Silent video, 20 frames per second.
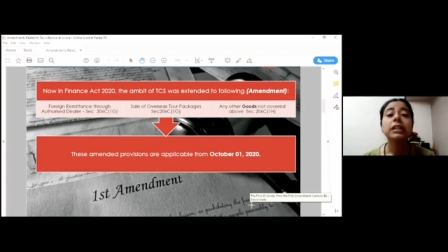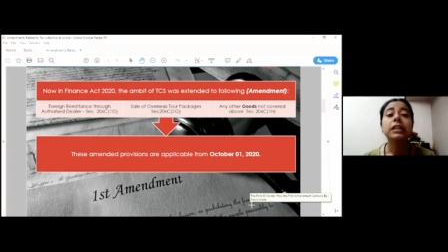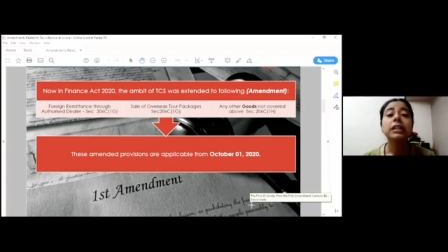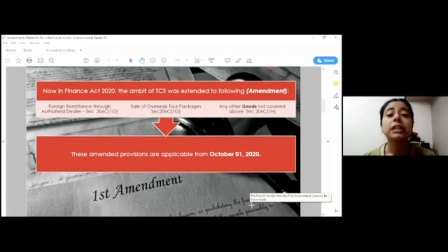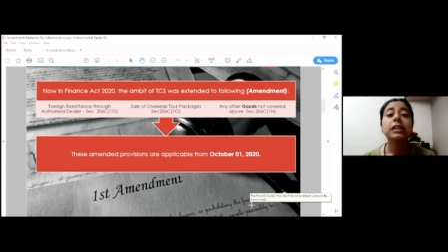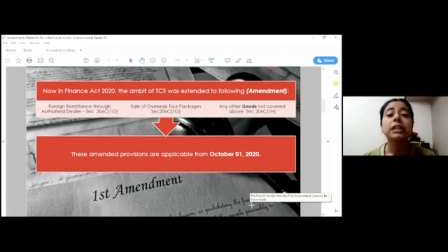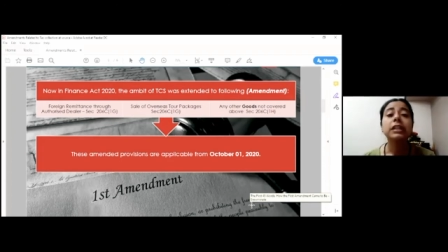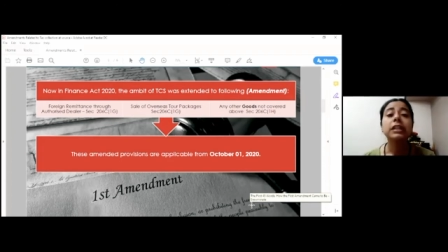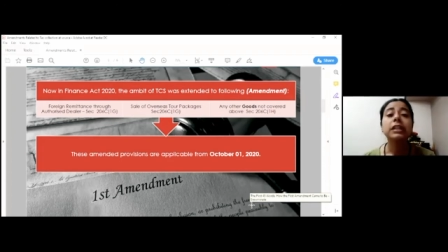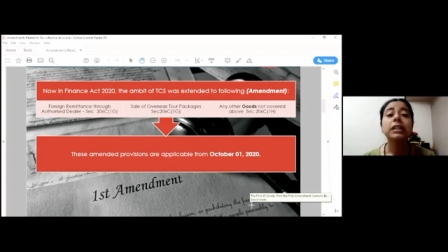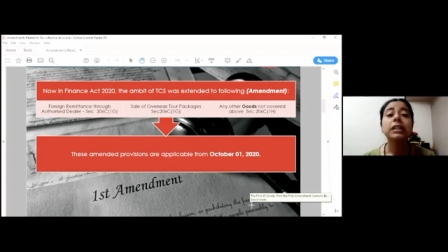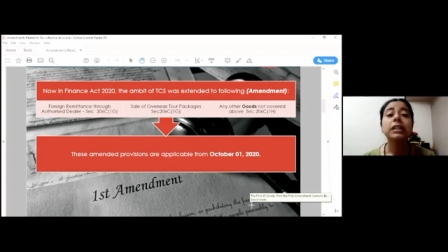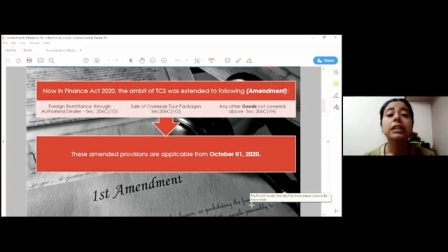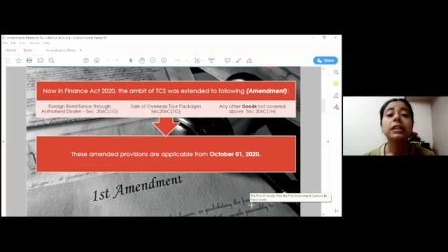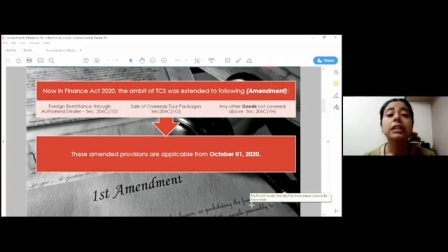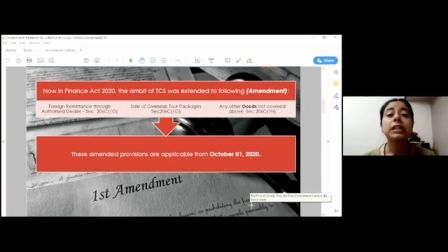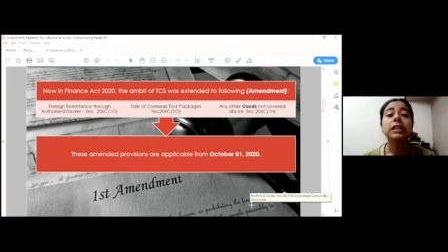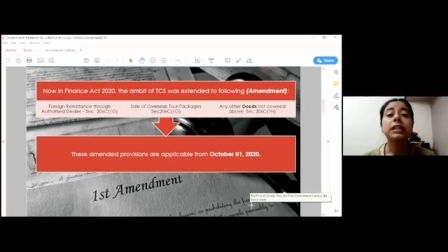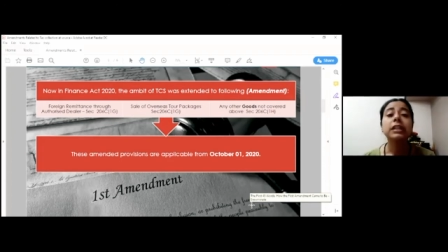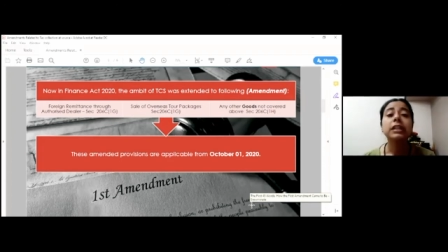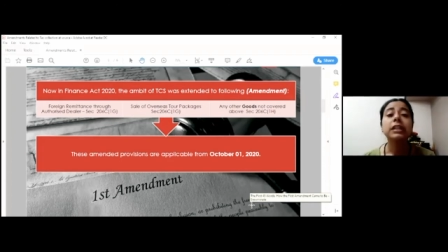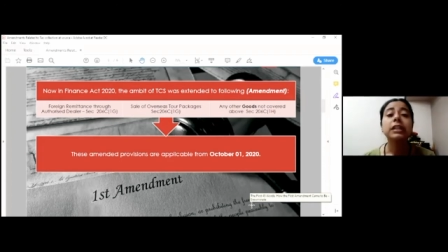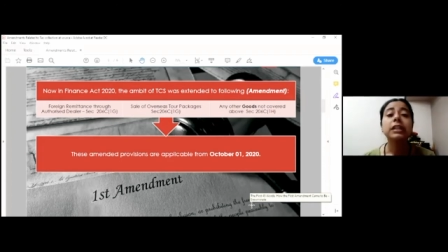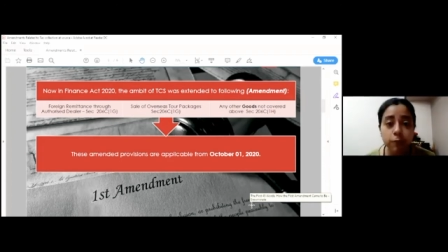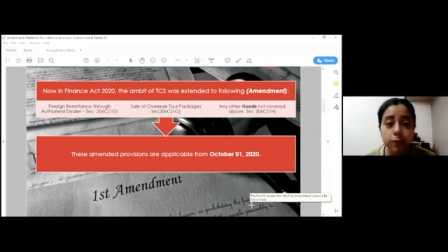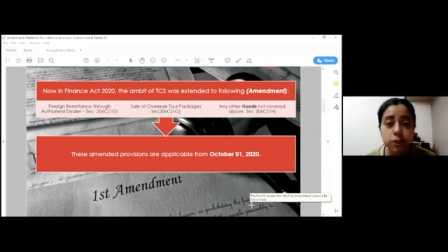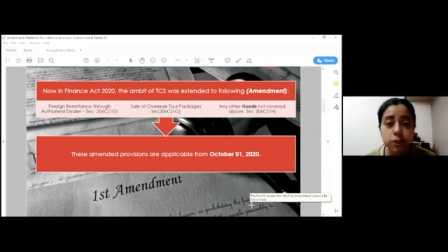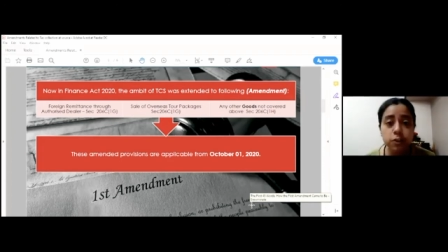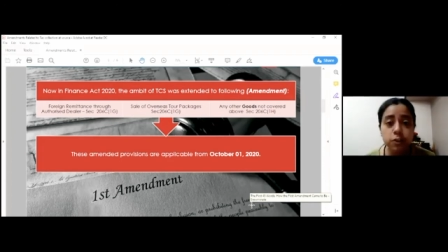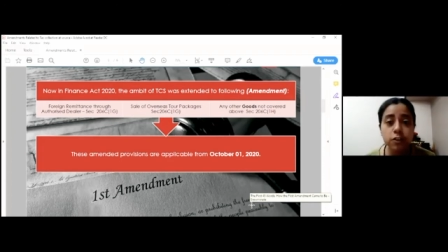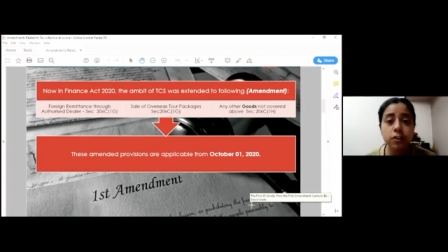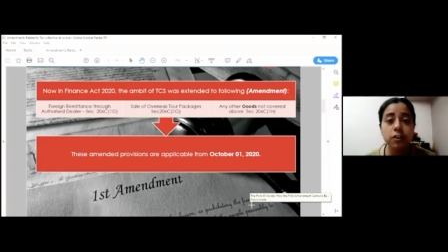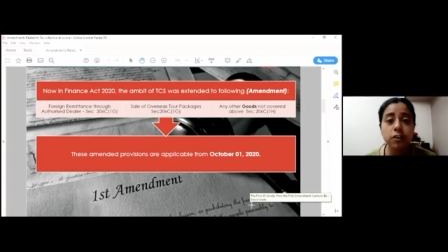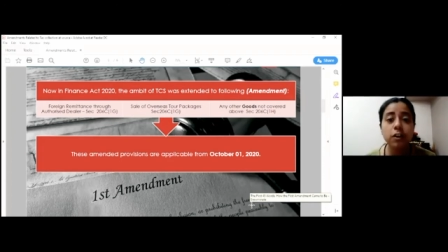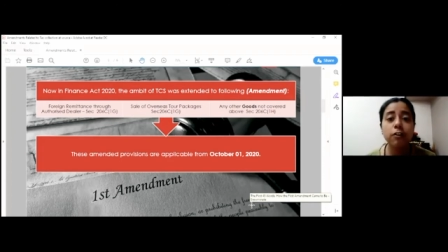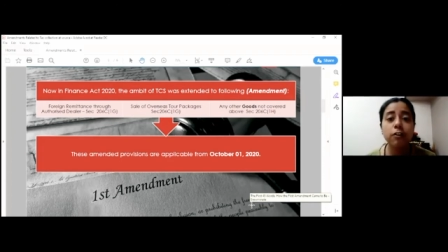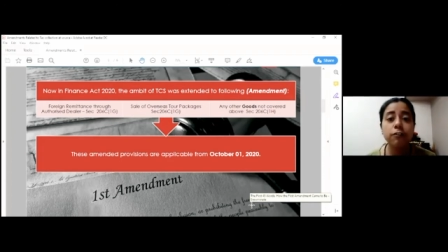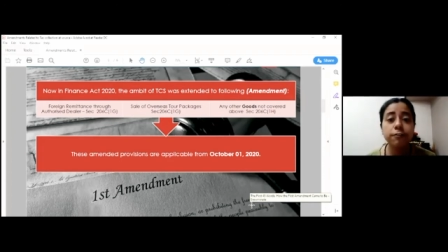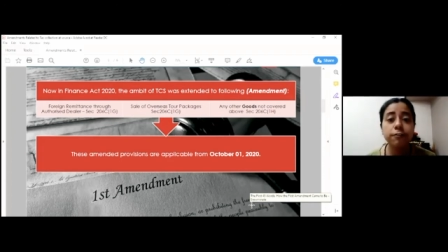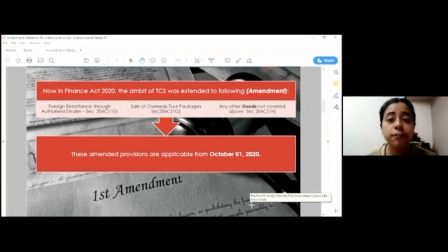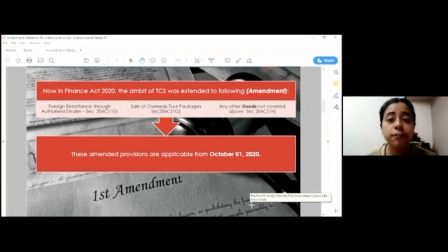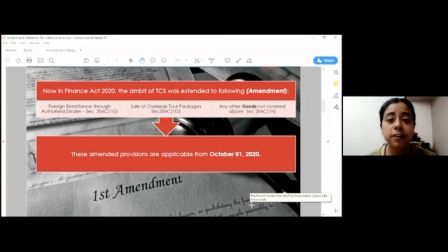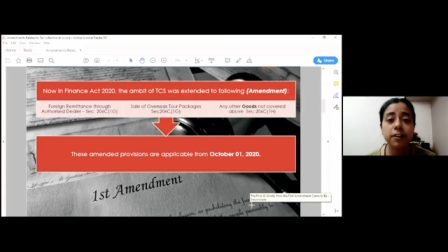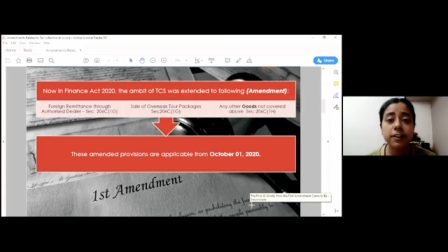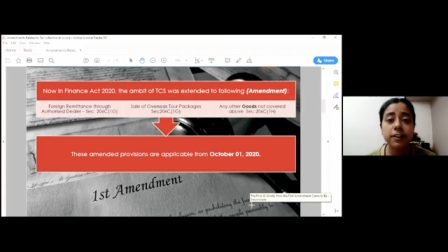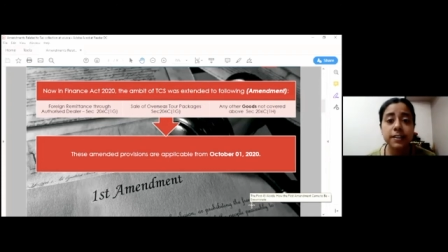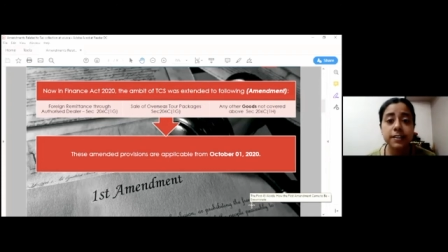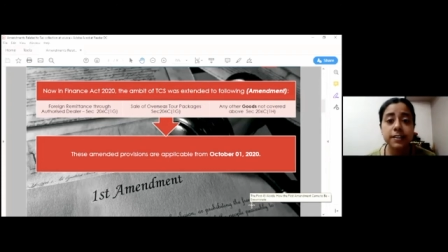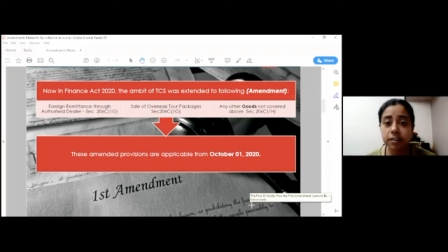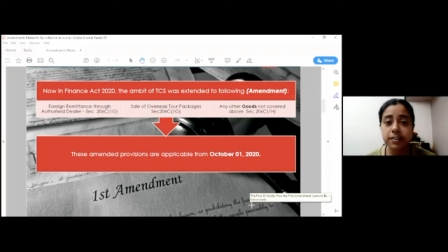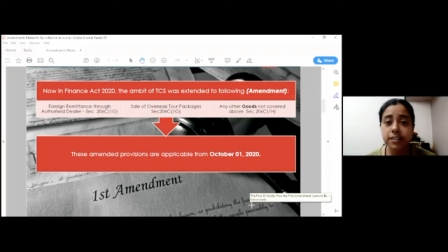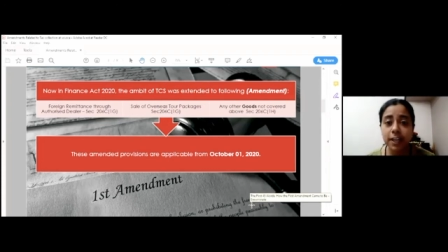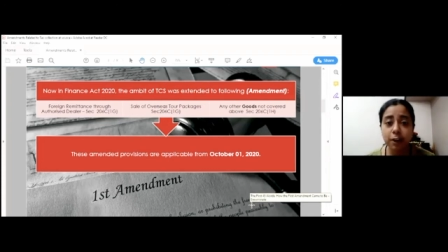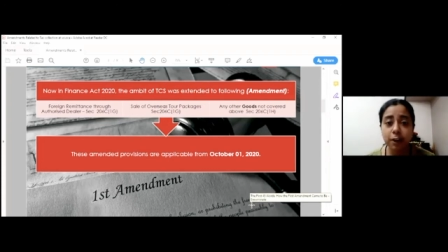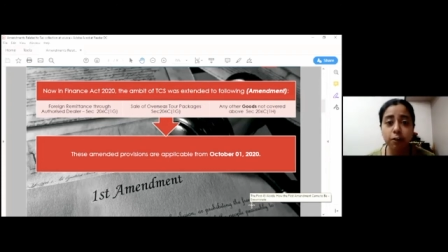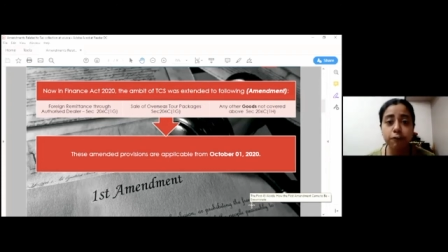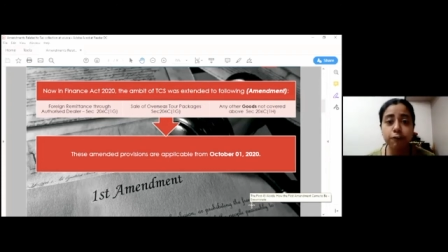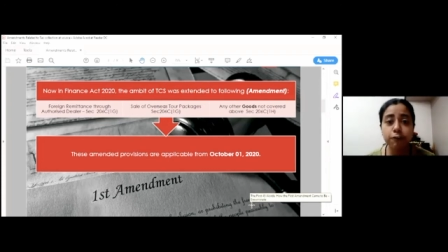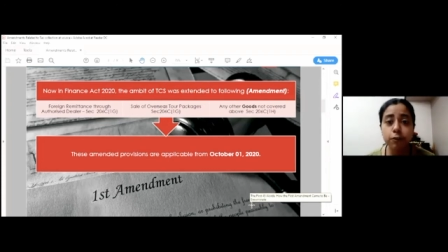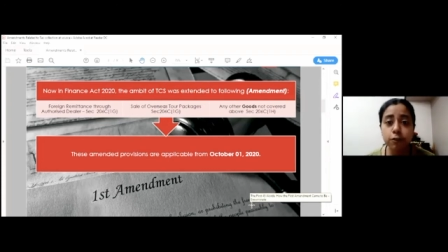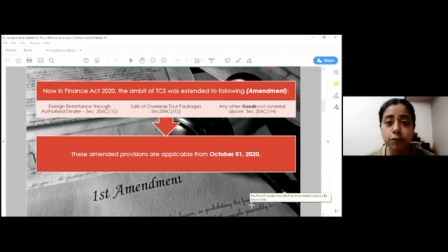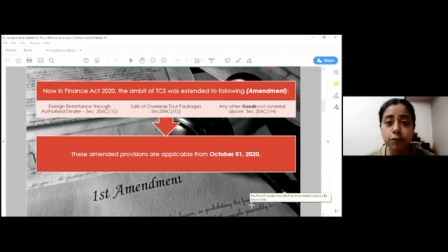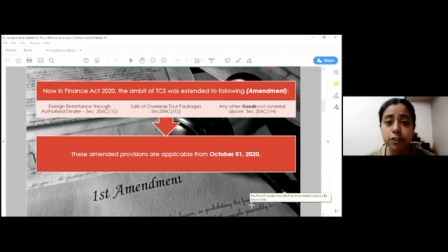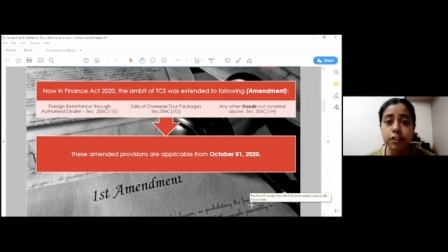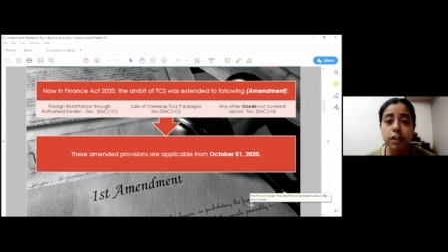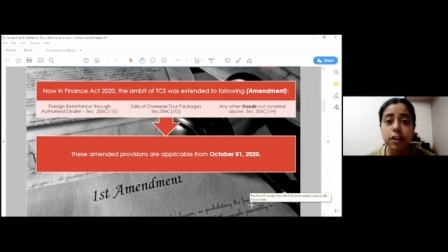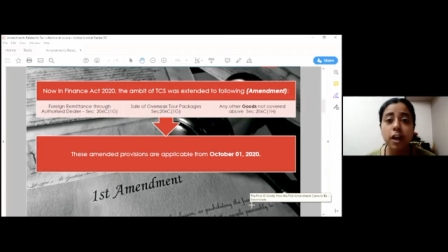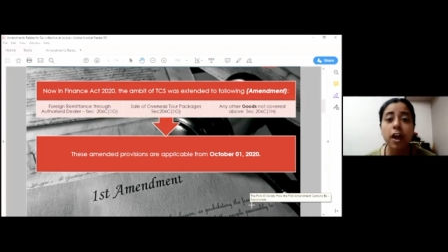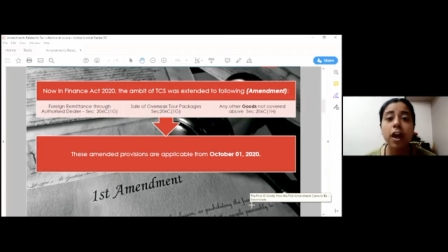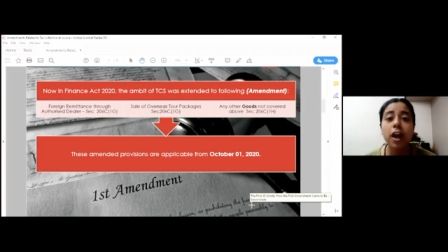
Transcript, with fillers: the uh, provision of uh, the sale of goods